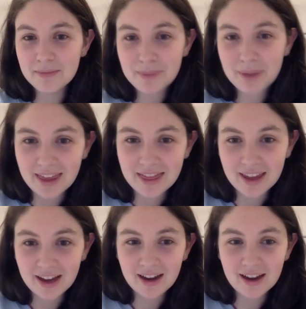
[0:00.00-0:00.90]
But I
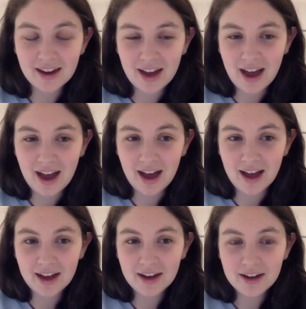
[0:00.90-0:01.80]
think
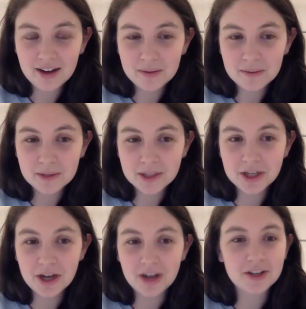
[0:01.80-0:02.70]
what
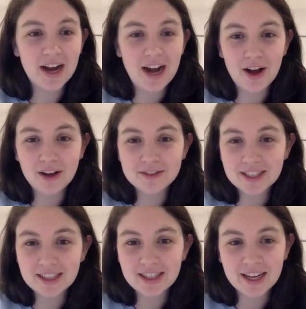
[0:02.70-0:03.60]
Dr.
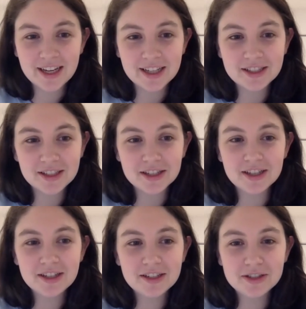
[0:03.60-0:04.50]
Karanofsky is saying is to
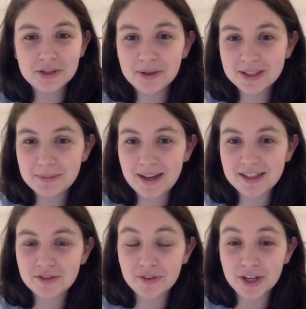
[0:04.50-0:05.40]
do what's
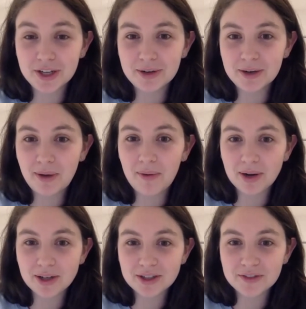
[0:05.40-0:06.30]
best for you and what
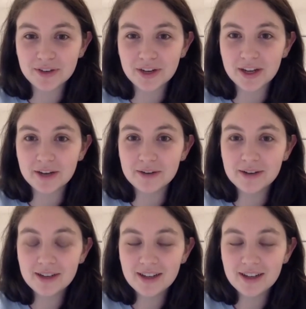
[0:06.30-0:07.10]
works for you.